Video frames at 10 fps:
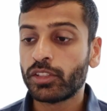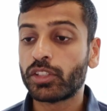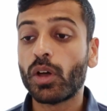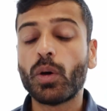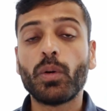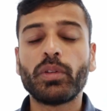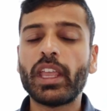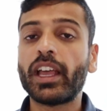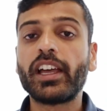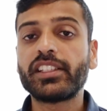So,
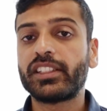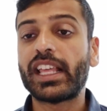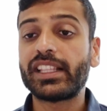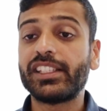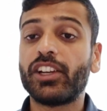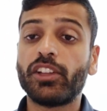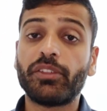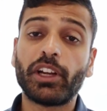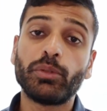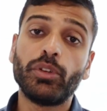yeah, guys, that's it on the
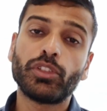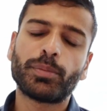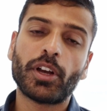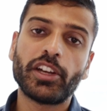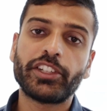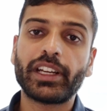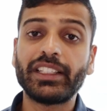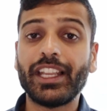Rakkudos project.